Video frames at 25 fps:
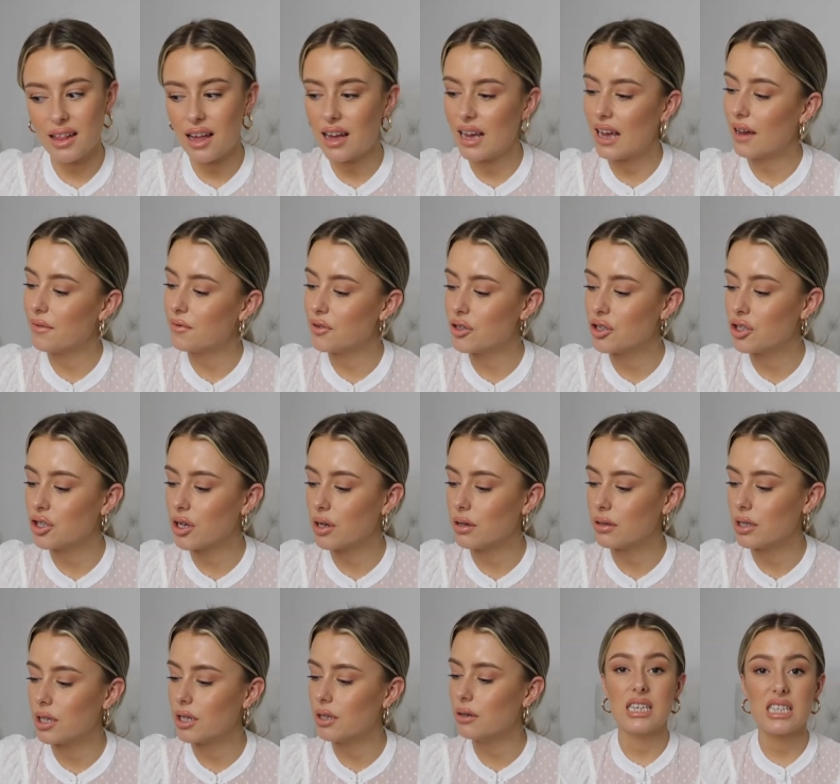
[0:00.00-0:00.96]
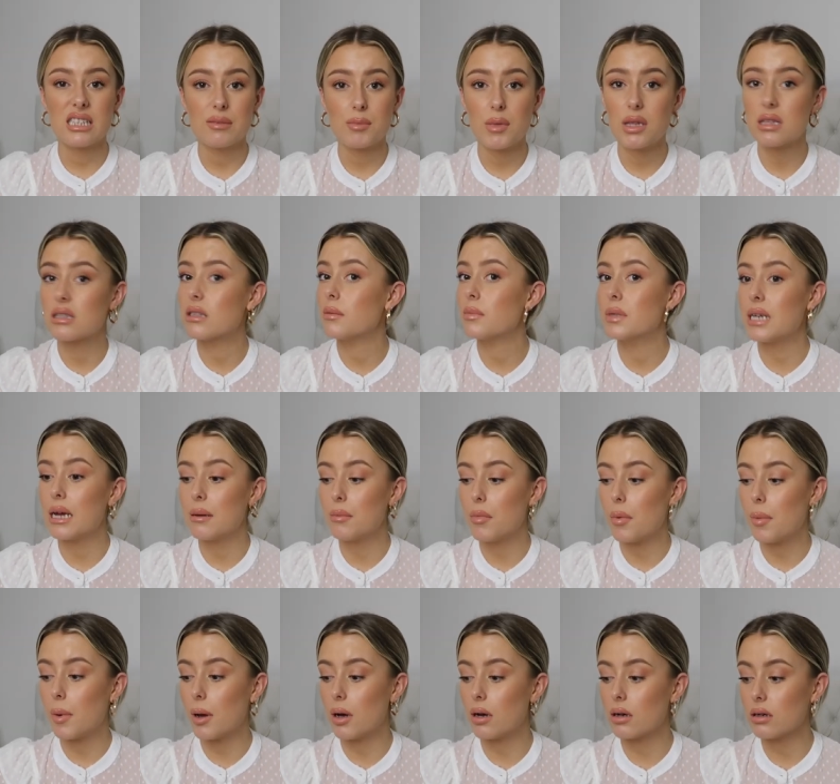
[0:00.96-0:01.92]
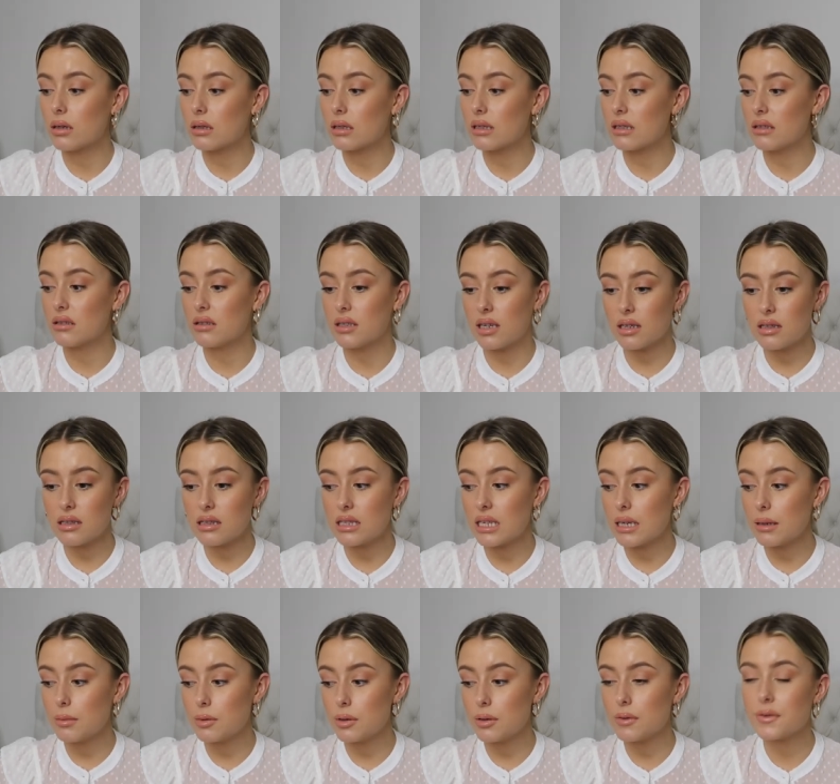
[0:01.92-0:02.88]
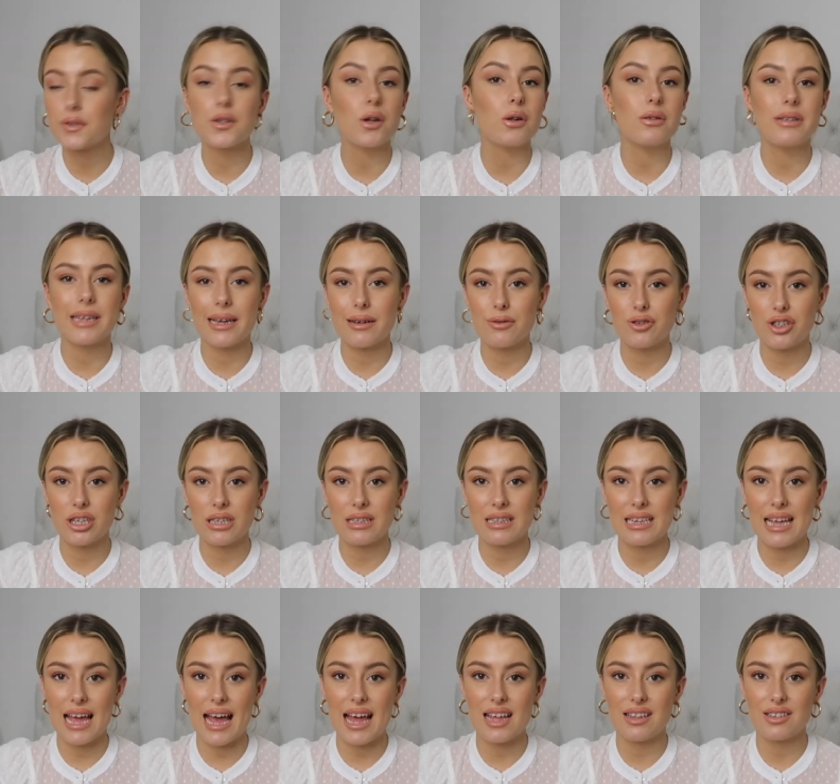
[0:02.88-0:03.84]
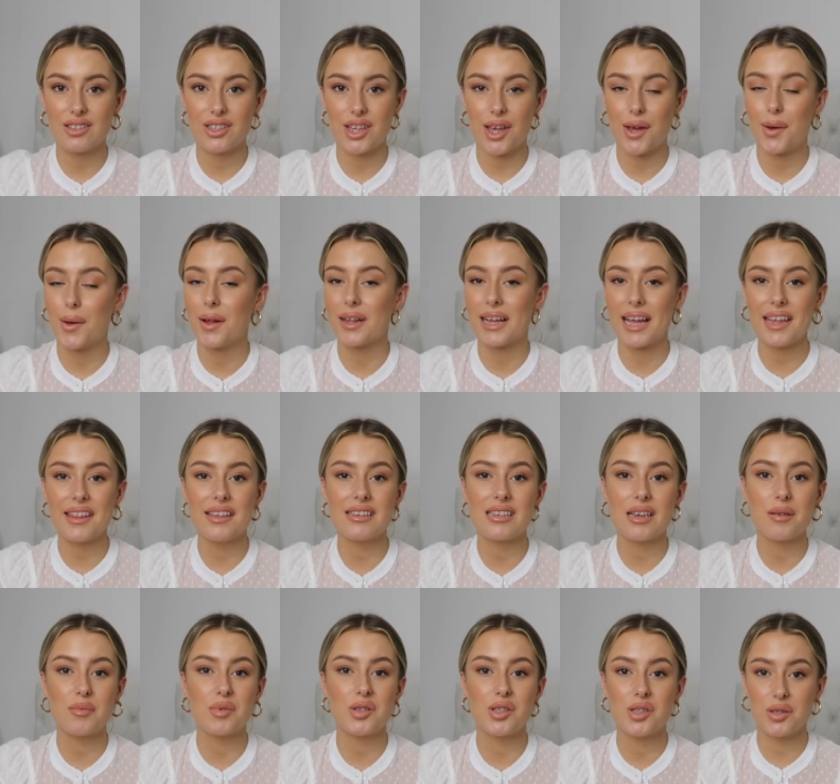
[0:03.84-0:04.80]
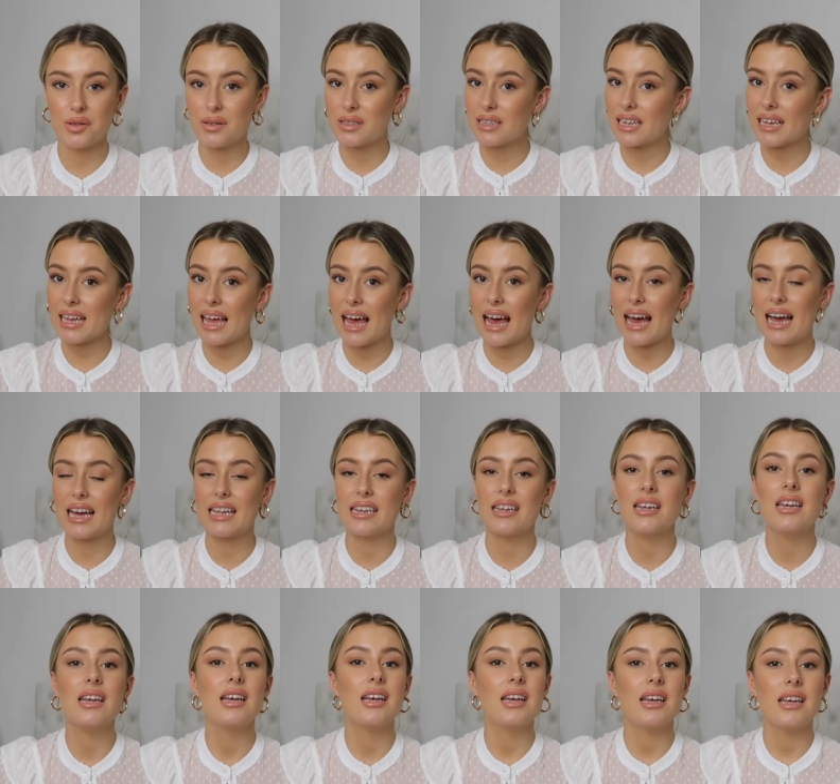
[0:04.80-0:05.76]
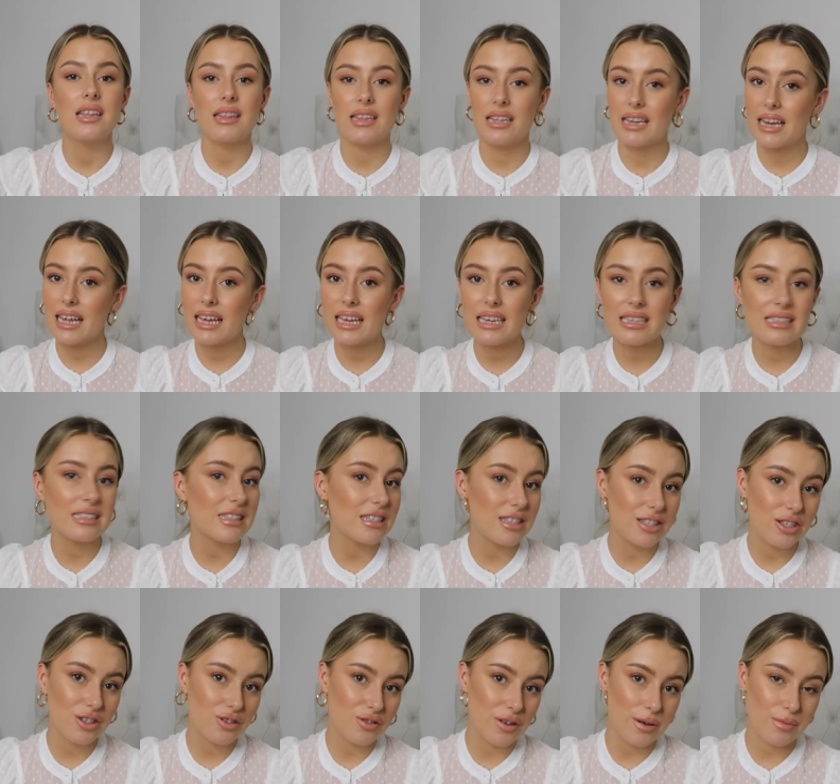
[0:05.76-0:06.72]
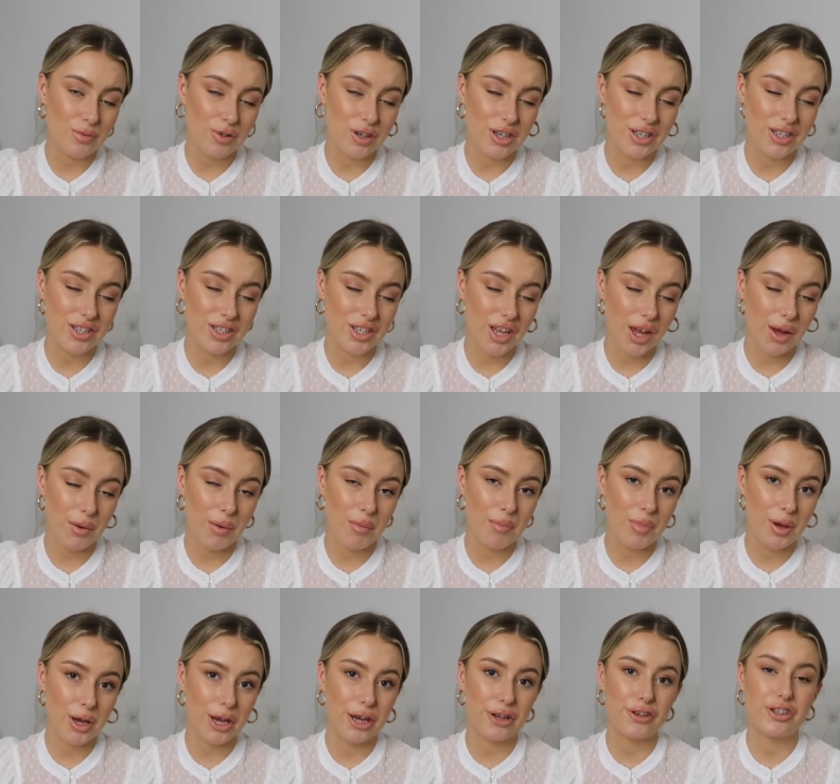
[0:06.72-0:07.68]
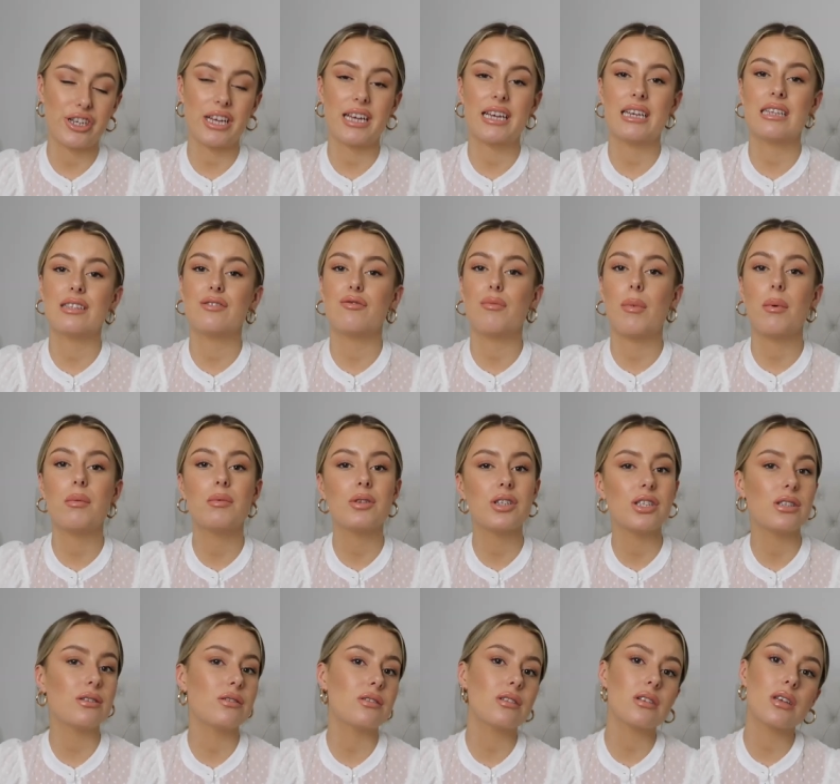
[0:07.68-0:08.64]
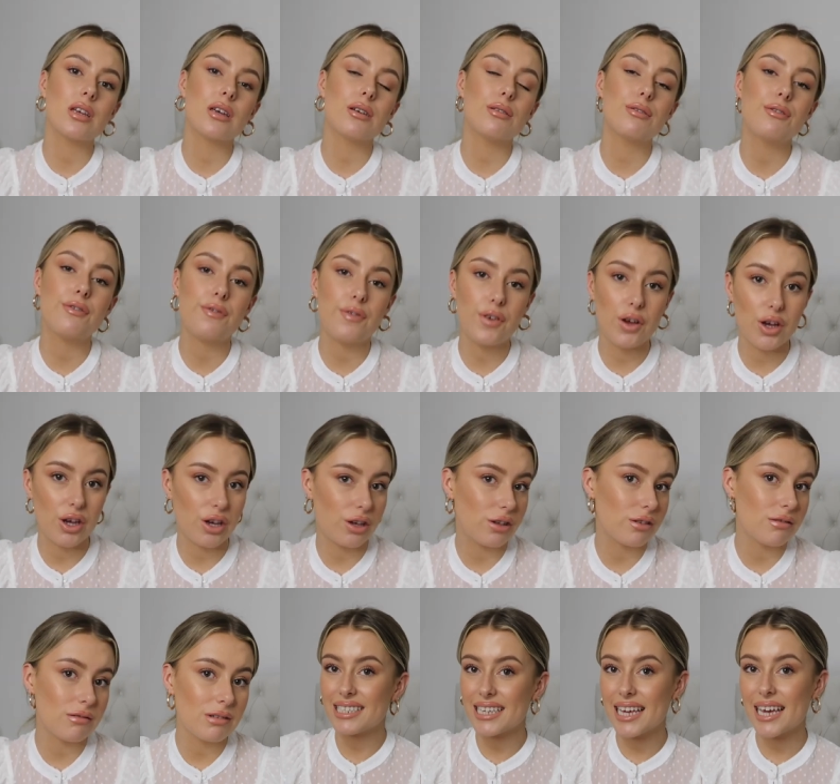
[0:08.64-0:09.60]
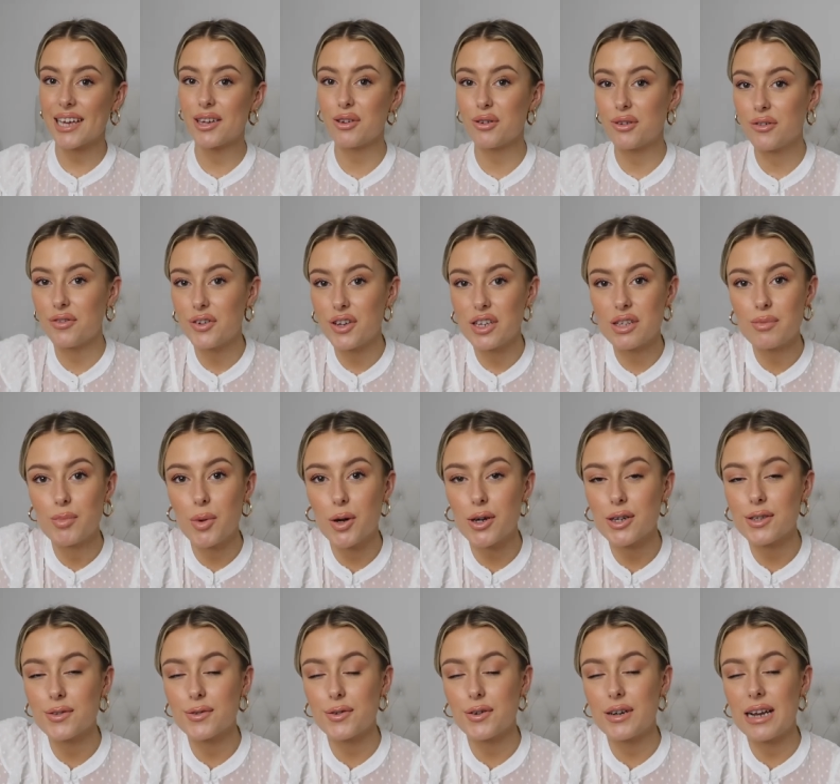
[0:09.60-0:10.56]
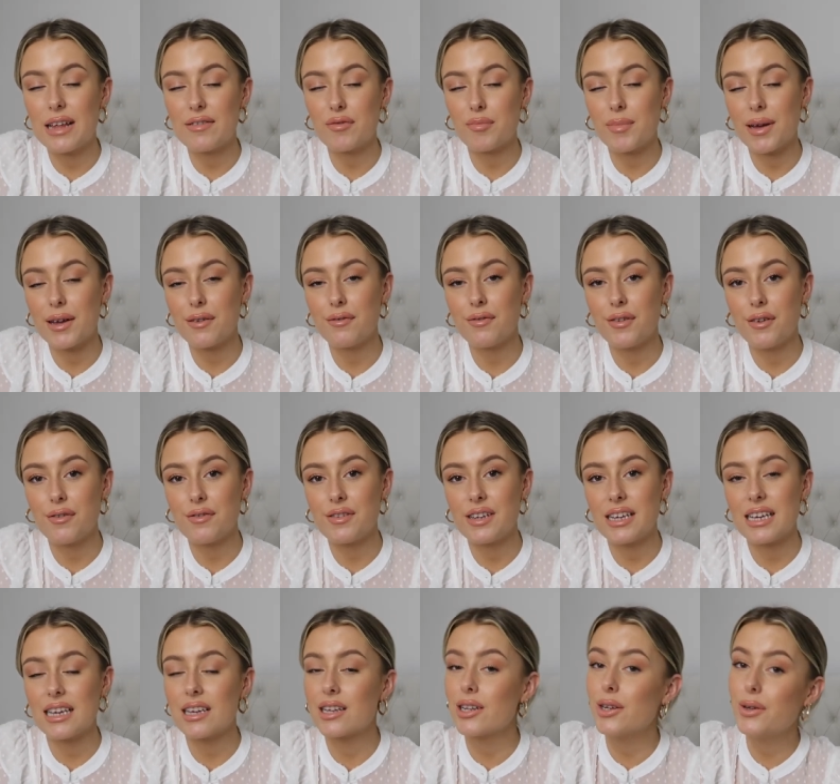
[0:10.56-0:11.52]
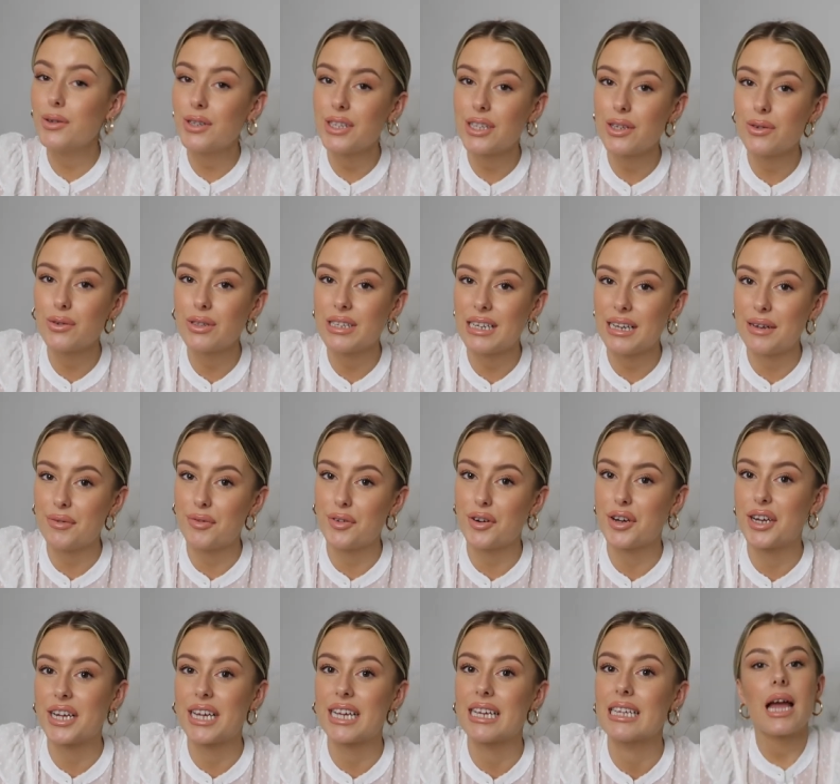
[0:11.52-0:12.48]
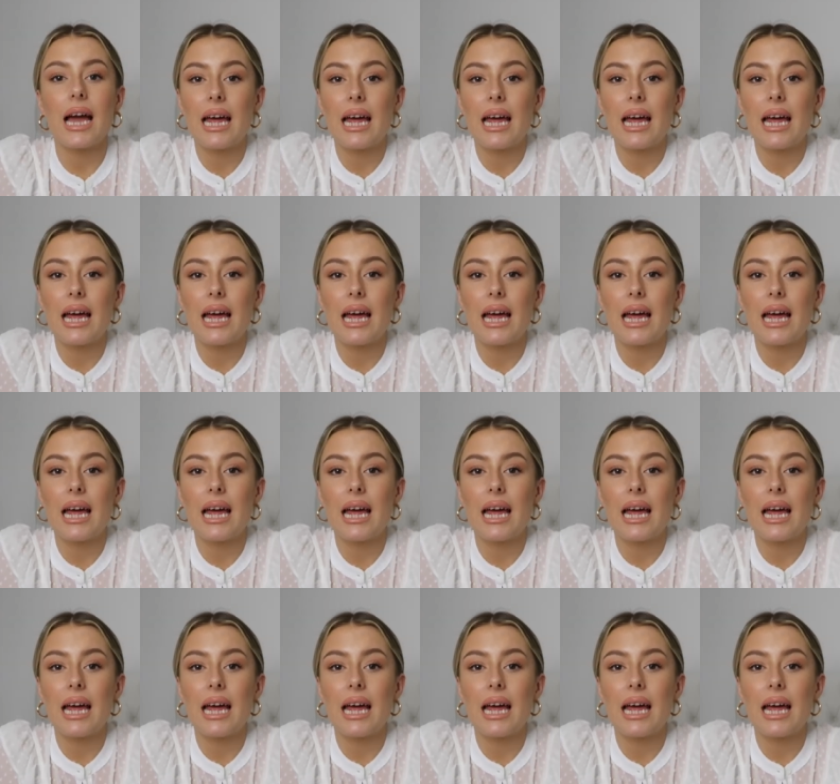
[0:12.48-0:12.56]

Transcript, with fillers: that I have to show you. This month's September box doesn't seem to have sold out just yet, so I'll get this up as soon as I can. The link is in the description to go and purchase. Remember to use the code FERN to get your first box for eleven pounds fifty, including your delivery.